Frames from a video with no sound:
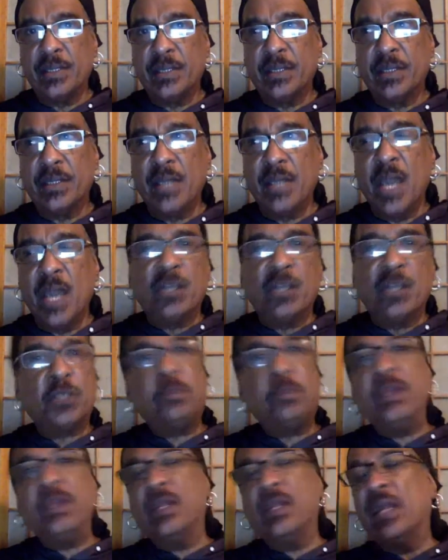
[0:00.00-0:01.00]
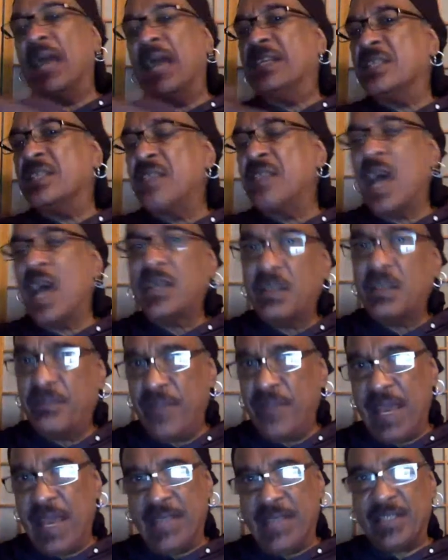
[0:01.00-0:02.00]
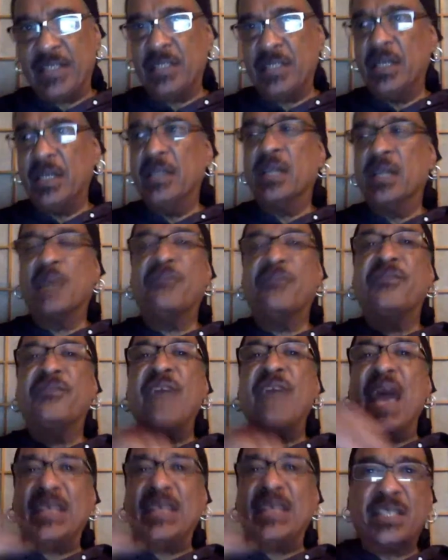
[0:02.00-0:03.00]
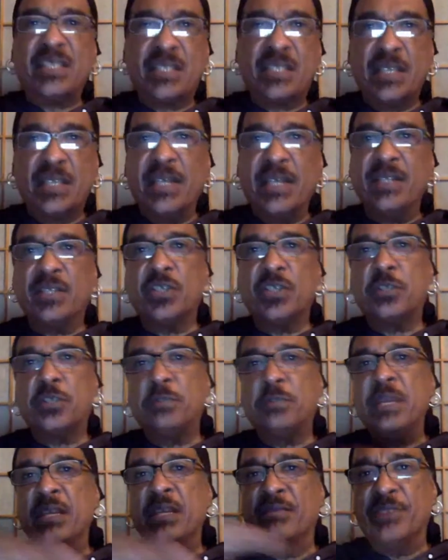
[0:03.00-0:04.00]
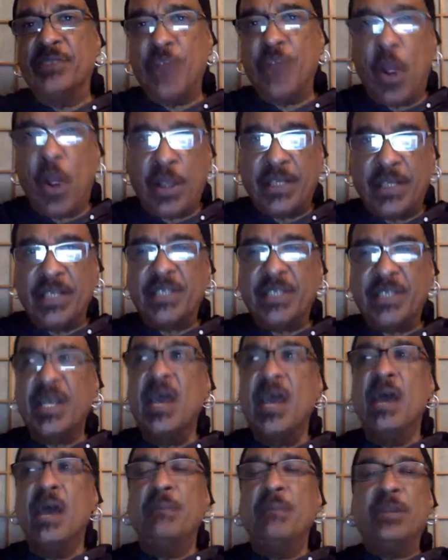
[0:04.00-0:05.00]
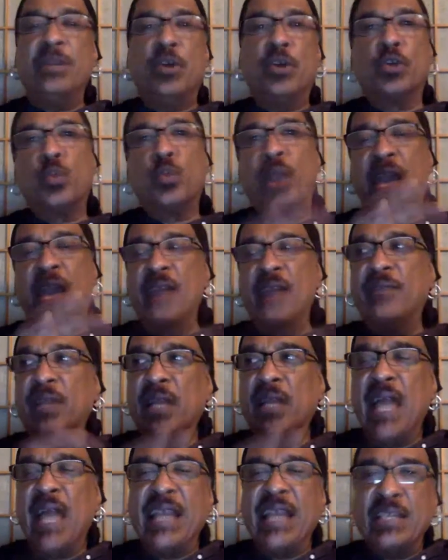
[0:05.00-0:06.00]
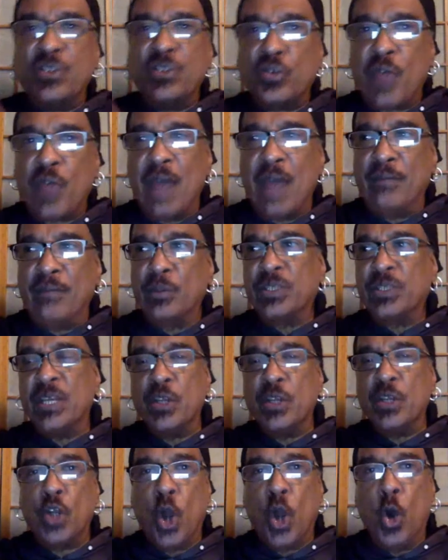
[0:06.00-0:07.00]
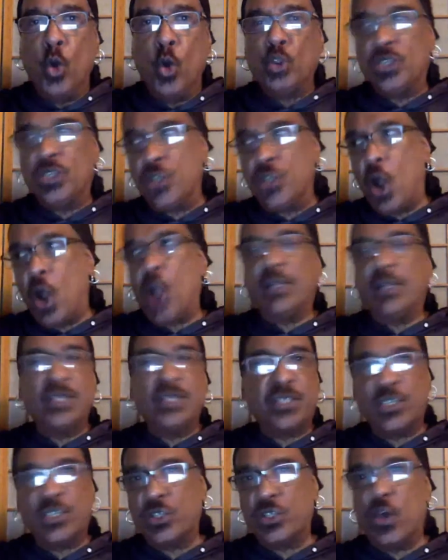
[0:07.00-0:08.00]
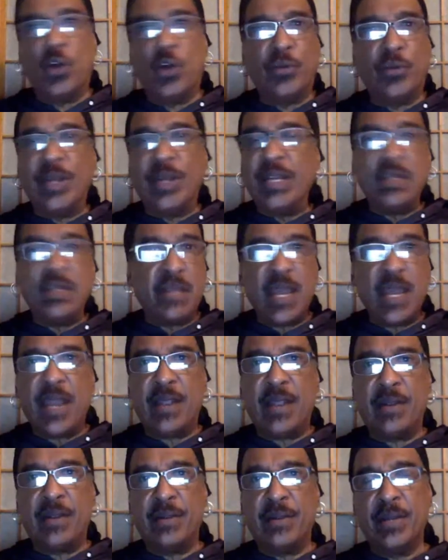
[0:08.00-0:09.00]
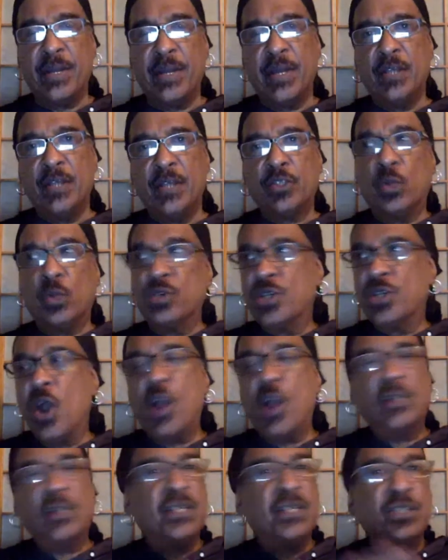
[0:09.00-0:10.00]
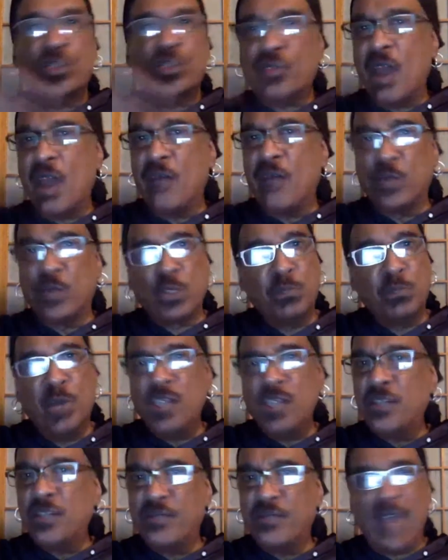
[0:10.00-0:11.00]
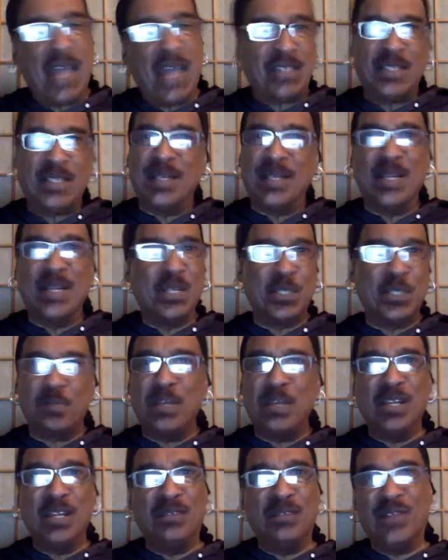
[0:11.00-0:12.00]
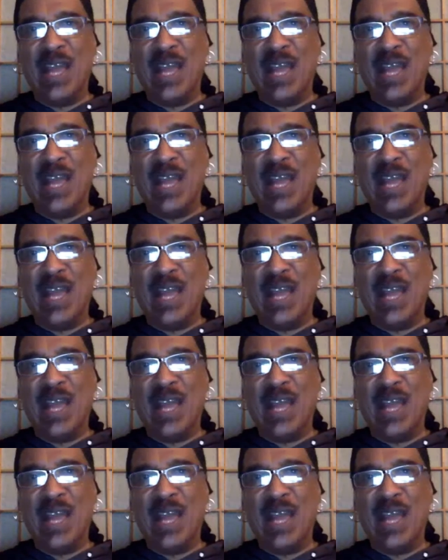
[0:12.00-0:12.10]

Because speed of light is not the fastest thing. The fastest thing is the speed of darkness, because wherever light travels and goes, darkness is already there. So darkness travels much faster than the speed of light.